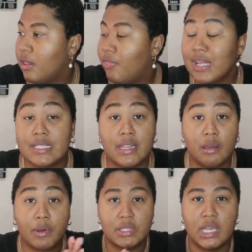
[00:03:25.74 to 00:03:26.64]
that's the thing
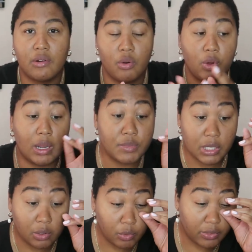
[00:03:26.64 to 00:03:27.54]
about tarot. When I'm
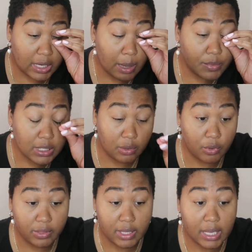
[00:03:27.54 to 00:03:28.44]
done with it, I'm done
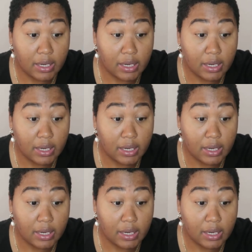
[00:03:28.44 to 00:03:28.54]
with it.